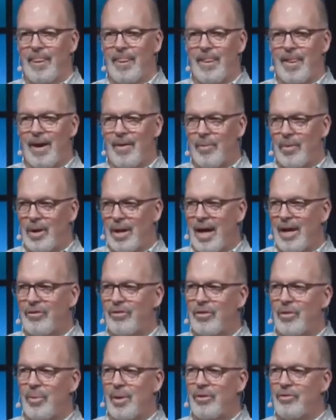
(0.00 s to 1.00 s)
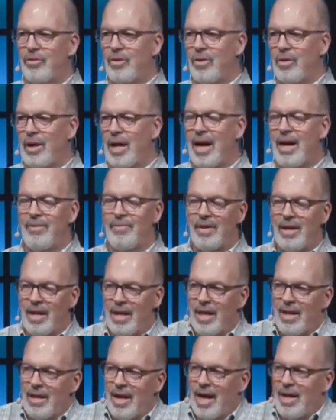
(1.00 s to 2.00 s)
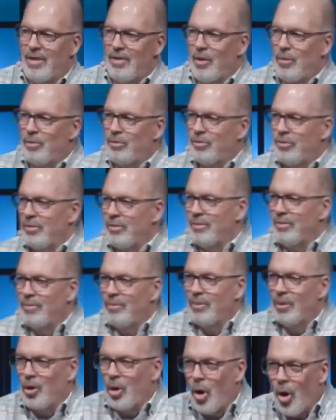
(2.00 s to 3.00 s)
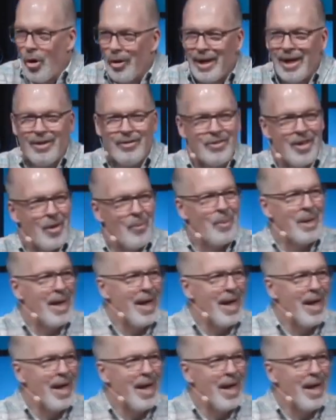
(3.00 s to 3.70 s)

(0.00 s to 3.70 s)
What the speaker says: that will last the rest of your life. And those longings that we